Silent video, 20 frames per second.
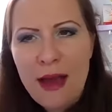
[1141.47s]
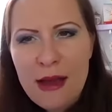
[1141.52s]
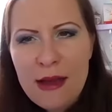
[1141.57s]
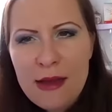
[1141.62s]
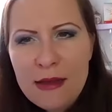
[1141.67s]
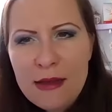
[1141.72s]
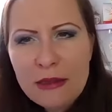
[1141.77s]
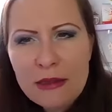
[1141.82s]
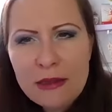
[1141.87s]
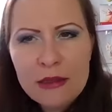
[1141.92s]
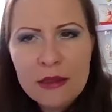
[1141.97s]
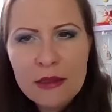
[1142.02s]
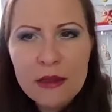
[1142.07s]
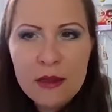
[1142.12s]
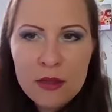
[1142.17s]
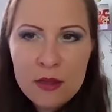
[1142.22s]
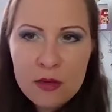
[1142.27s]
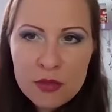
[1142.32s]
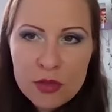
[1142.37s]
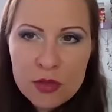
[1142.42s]
ask
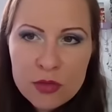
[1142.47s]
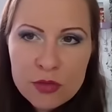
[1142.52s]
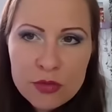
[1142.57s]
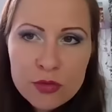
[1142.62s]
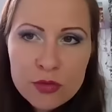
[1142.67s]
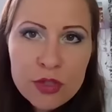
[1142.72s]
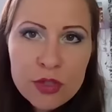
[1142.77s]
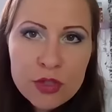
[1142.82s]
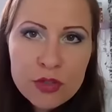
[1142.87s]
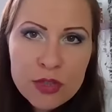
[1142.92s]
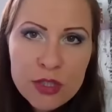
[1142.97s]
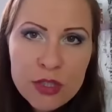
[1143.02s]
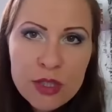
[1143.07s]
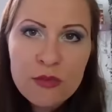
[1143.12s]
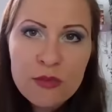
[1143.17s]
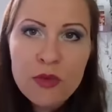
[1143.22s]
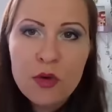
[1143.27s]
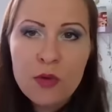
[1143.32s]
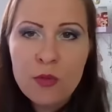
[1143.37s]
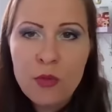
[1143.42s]
the recruiter to
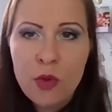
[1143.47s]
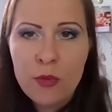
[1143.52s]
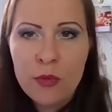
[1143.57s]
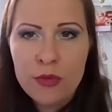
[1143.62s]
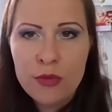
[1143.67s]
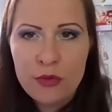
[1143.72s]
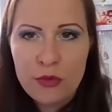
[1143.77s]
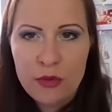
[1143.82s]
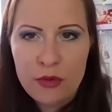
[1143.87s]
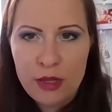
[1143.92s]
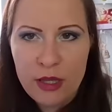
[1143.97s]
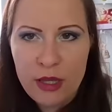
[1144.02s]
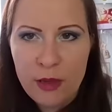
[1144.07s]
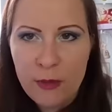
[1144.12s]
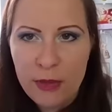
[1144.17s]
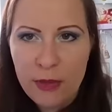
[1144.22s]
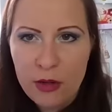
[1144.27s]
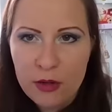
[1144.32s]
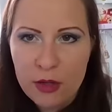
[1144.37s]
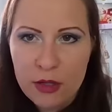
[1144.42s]
give you a moment to think
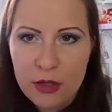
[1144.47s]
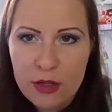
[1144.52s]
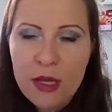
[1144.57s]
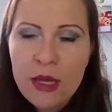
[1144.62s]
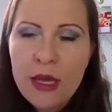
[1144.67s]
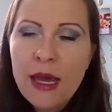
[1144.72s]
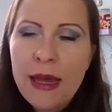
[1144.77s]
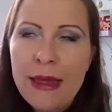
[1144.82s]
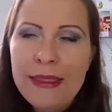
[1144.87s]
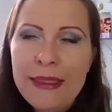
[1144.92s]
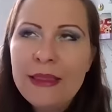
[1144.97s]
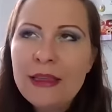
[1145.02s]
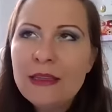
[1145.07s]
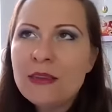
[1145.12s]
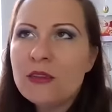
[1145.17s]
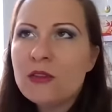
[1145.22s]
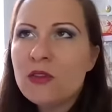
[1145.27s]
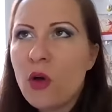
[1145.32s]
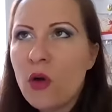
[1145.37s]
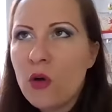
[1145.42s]
about it. And
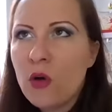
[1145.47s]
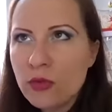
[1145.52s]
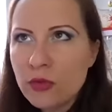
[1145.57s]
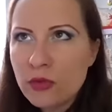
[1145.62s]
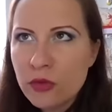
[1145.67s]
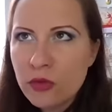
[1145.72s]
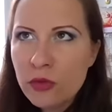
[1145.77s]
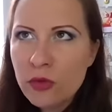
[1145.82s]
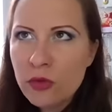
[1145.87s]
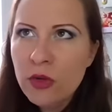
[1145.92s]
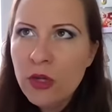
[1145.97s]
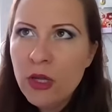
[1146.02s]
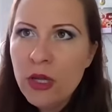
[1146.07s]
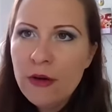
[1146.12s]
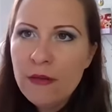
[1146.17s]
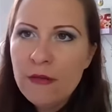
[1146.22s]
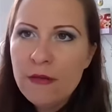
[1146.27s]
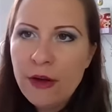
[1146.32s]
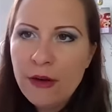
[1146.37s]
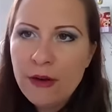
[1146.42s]
this is also
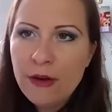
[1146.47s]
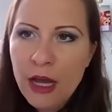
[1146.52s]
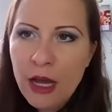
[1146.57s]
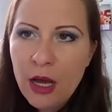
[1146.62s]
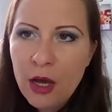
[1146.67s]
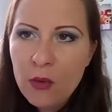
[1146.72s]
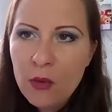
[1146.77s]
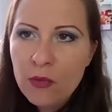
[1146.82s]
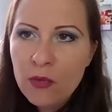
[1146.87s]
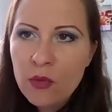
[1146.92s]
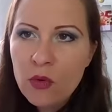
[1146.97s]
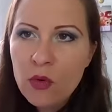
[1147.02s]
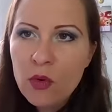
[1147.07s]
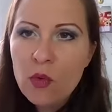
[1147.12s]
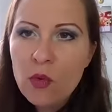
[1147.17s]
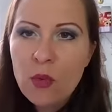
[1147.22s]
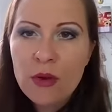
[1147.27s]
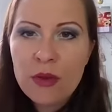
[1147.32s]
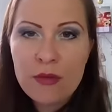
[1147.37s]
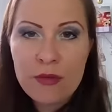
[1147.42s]
very
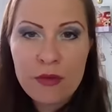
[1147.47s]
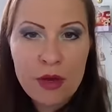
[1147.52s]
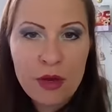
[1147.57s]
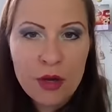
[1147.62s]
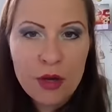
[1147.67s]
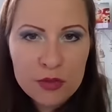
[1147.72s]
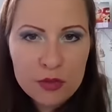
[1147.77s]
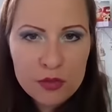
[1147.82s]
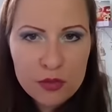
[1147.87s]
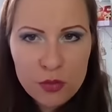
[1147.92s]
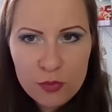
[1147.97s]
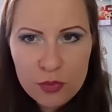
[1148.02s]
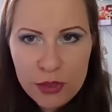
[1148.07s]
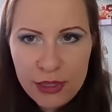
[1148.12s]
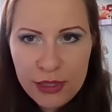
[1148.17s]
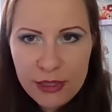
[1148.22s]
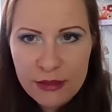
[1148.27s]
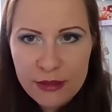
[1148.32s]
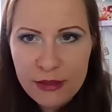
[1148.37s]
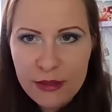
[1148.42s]
helpful with regards to
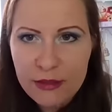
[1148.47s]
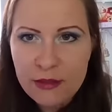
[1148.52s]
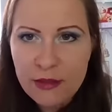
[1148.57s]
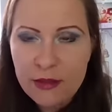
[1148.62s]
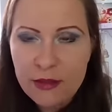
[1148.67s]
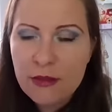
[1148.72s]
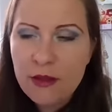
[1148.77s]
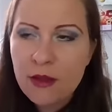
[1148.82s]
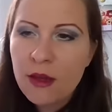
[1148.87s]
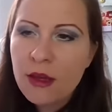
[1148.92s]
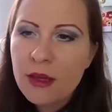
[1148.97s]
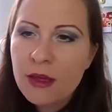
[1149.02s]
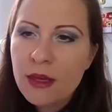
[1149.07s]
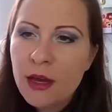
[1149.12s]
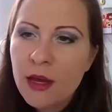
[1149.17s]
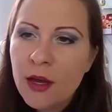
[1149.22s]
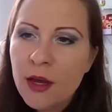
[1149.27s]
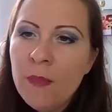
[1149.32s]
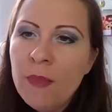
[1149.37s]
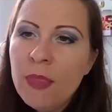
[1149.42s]
brain teasers.
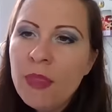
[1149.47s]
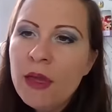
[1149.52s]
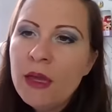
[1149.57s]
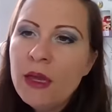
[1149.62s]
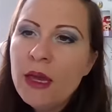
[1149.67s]
Yeah.